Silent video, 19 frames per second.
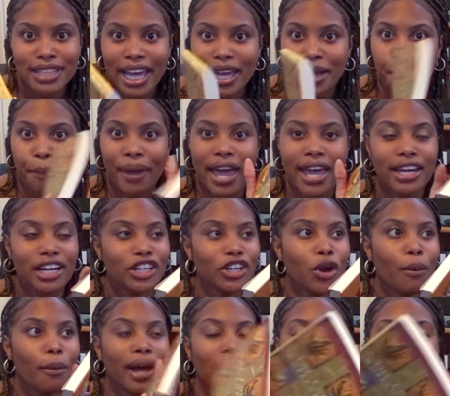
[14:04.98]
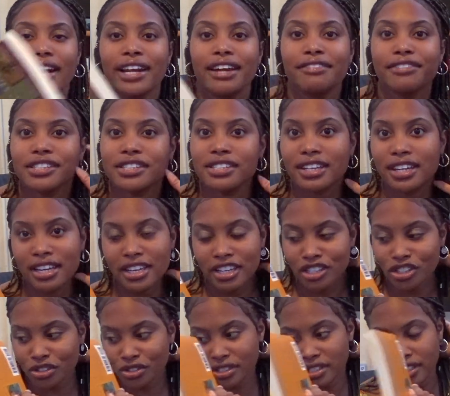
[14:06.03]
like paid it no mind. I never took an
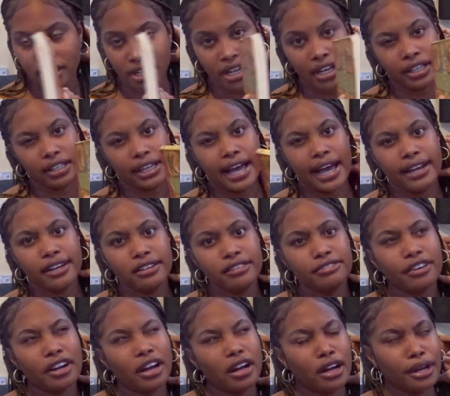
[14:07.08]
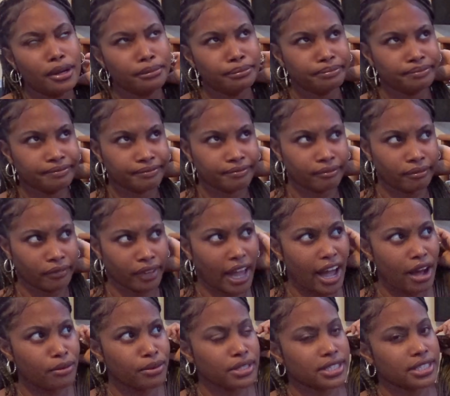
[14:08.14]
interest in it. A lot of
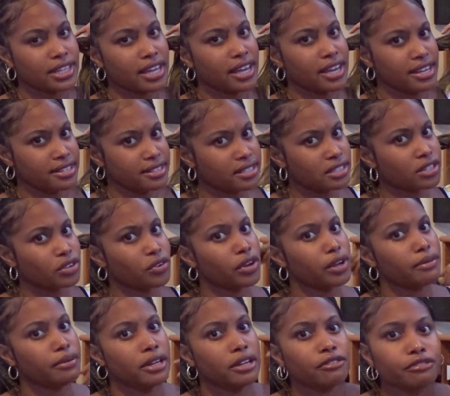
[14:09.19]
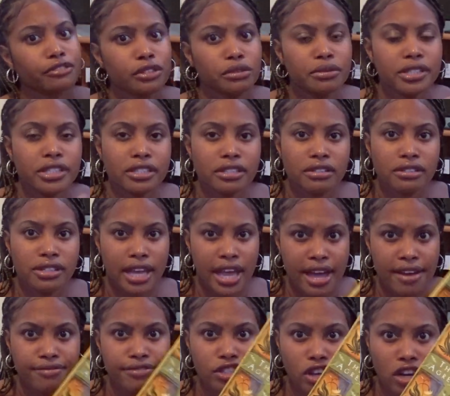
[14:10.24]
I would say Instagram influencers
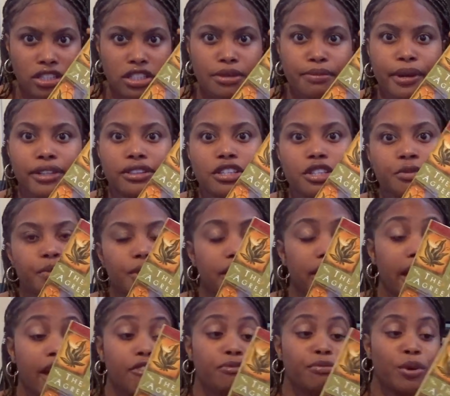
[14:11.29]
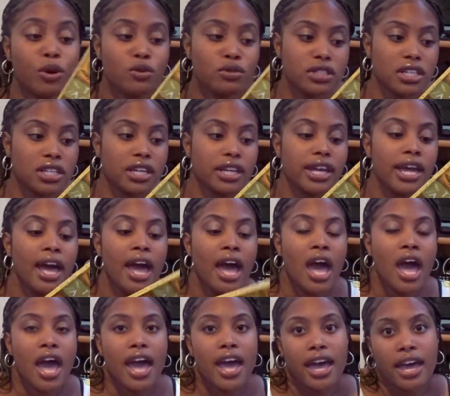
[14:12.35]
have talked about this book, have posted it,
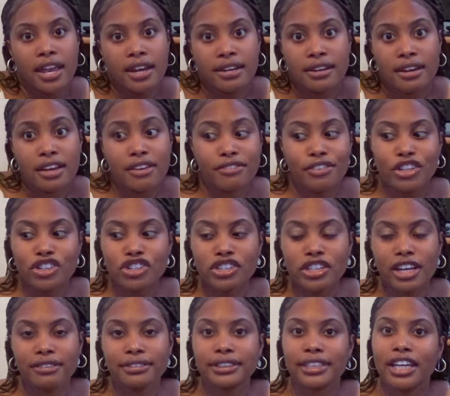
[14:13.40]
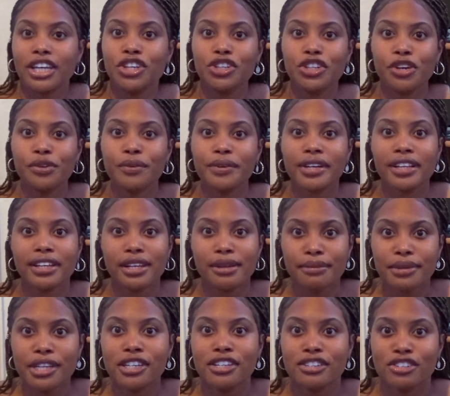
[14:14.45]
and eventually I was like, you know what, let
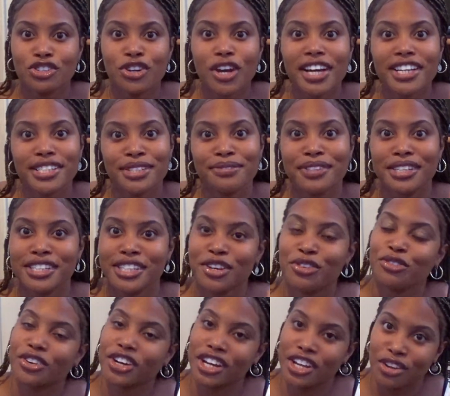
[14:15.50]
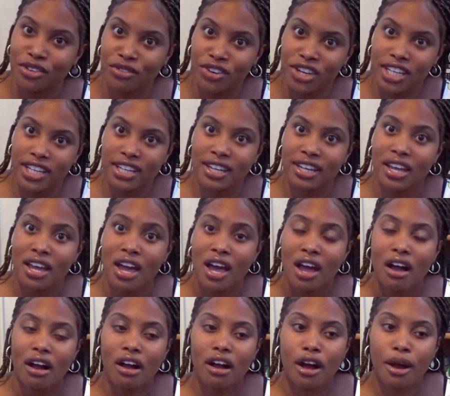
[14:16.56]
me try something different and read it.
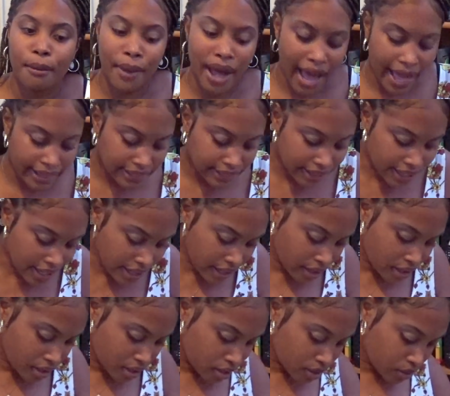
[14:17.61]
I think